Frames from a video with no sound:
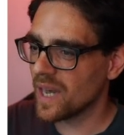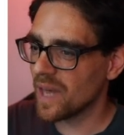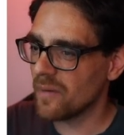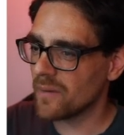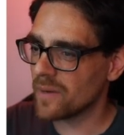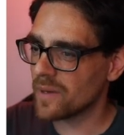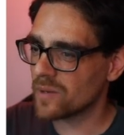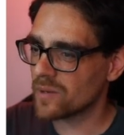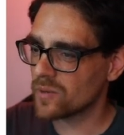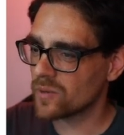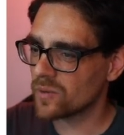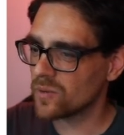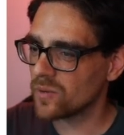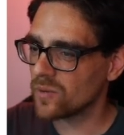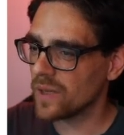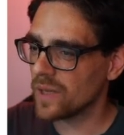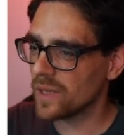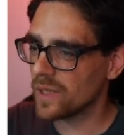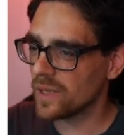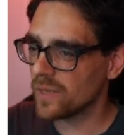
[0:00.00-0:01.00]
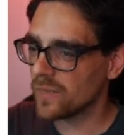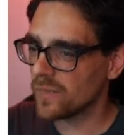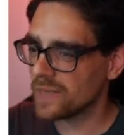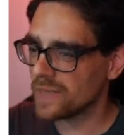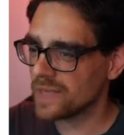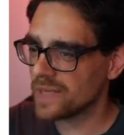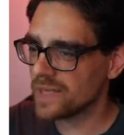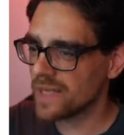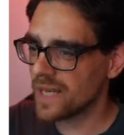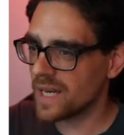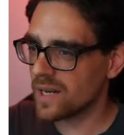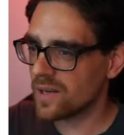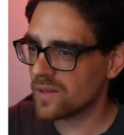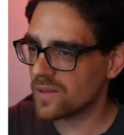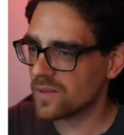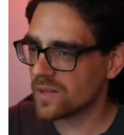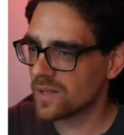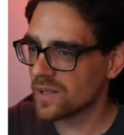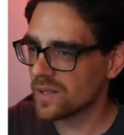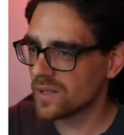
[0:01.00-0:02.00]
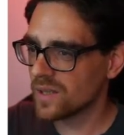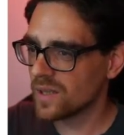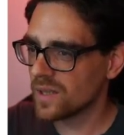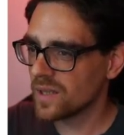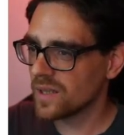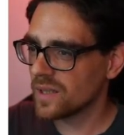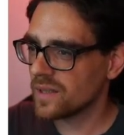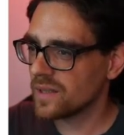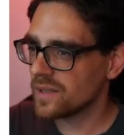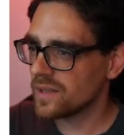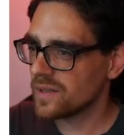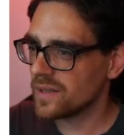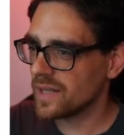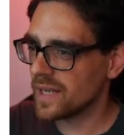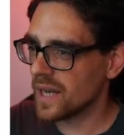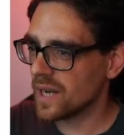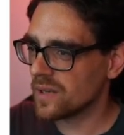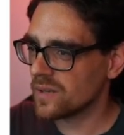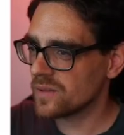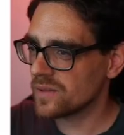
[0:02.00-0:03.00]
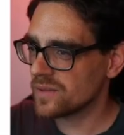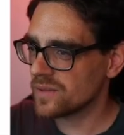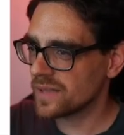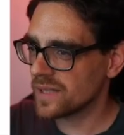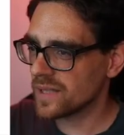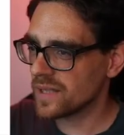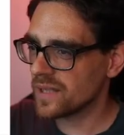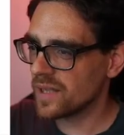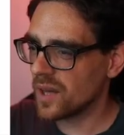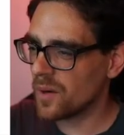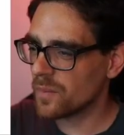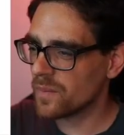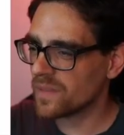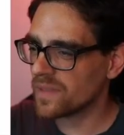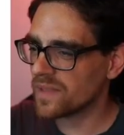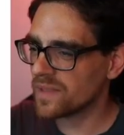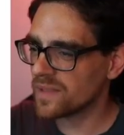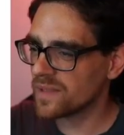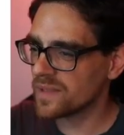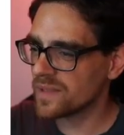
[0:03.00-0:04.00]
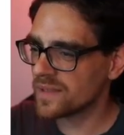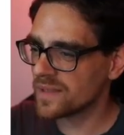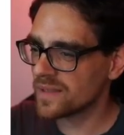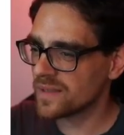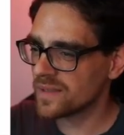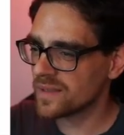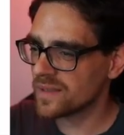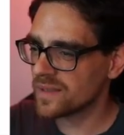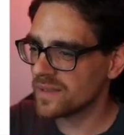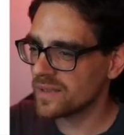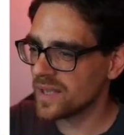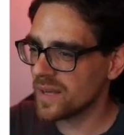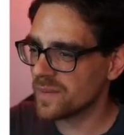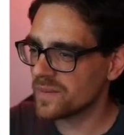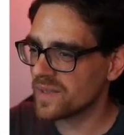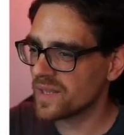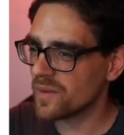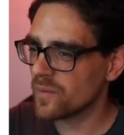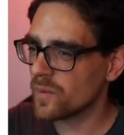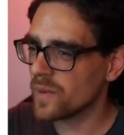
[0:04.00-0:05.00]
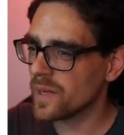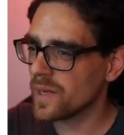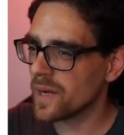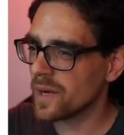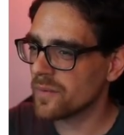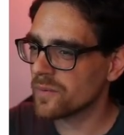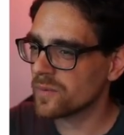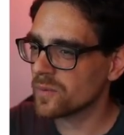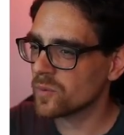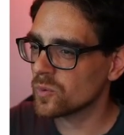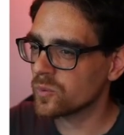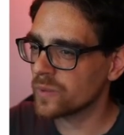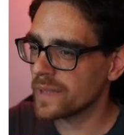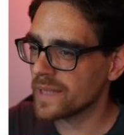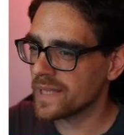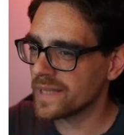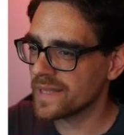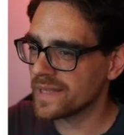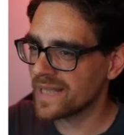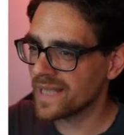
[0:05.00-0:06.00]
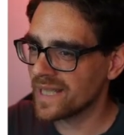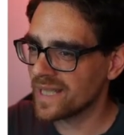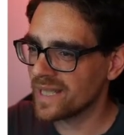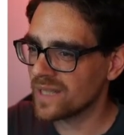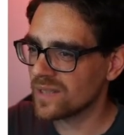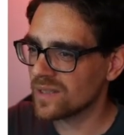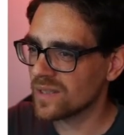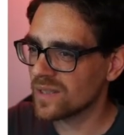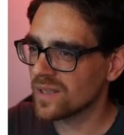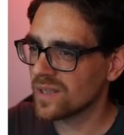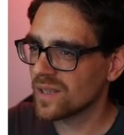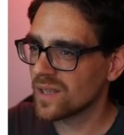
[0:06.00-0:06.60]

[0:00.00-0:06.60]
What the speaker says: When you scroll a little bit down, you see how to set it up. This is the steps that we have already taken.